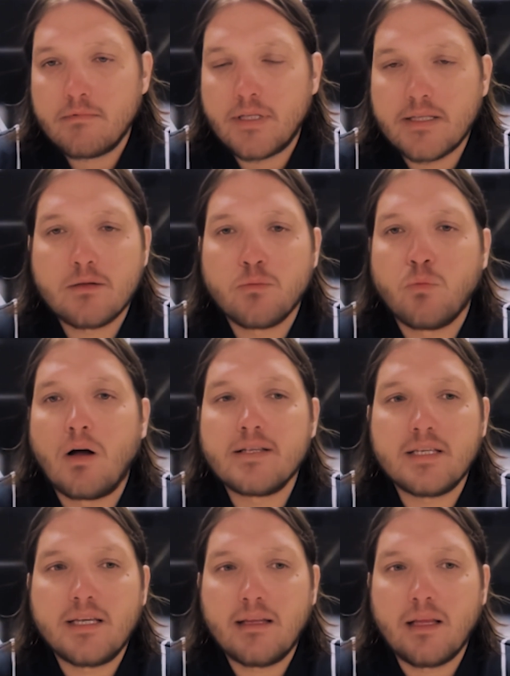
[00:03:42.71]
That's once
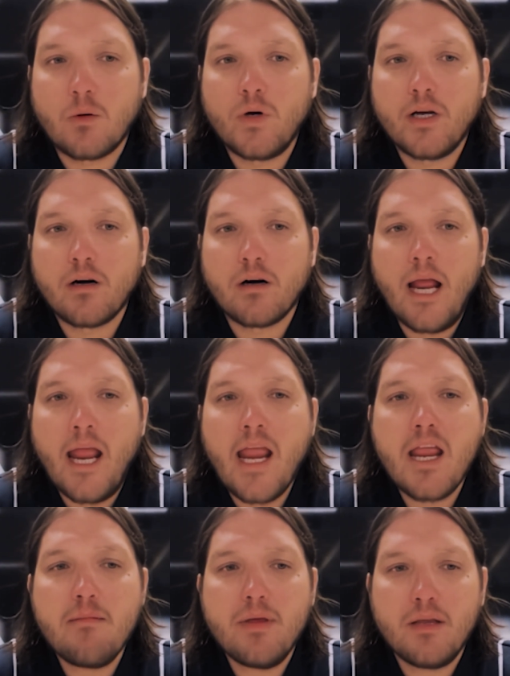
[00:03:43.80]
again, like we are
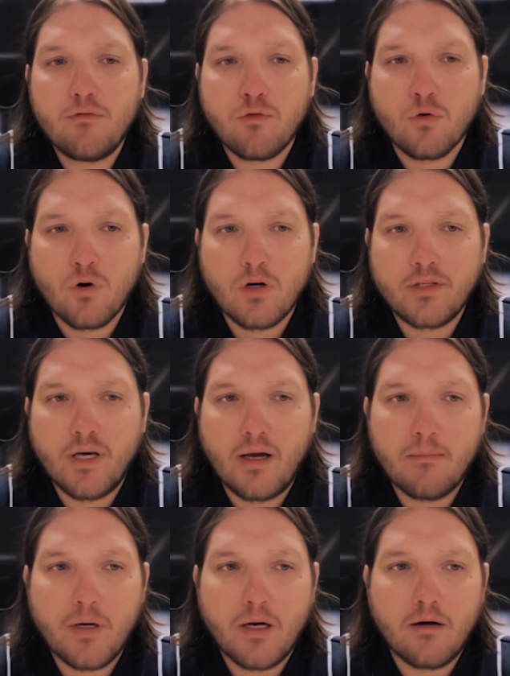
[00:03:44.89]
aiming for
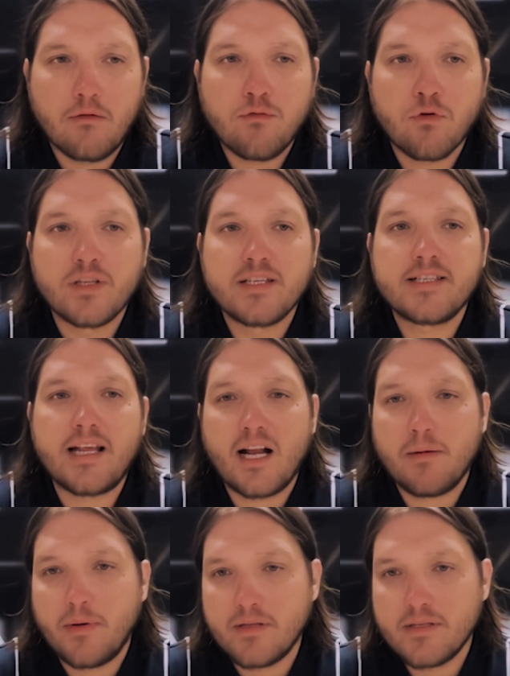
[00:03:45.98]
the
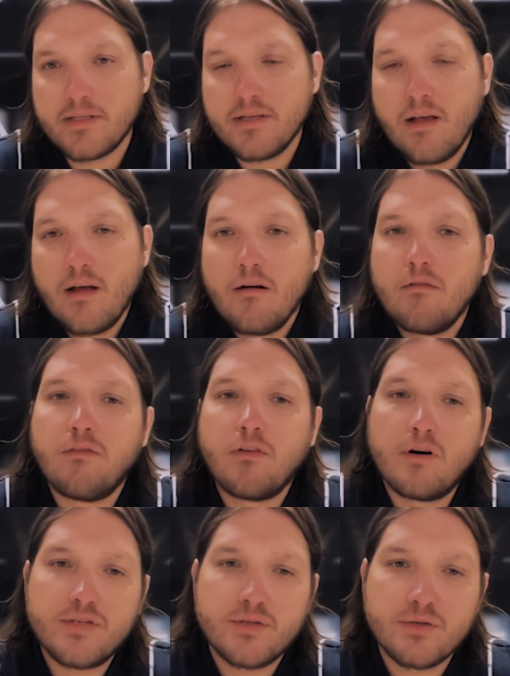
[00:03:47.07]
segments
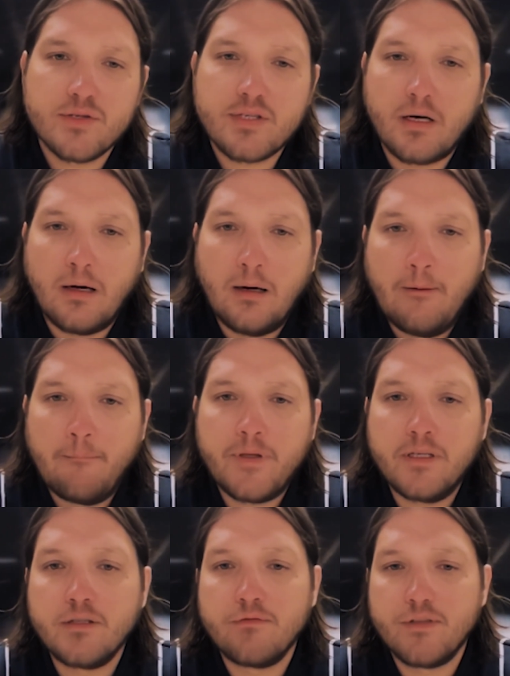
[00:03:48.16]
versus
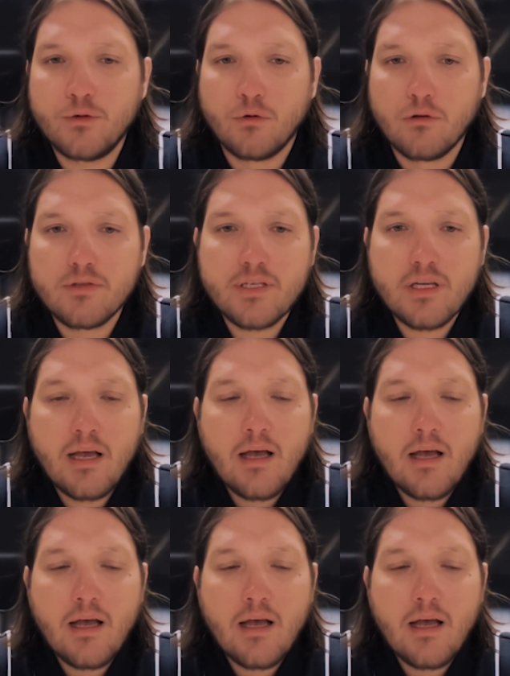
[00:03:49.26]
individuals.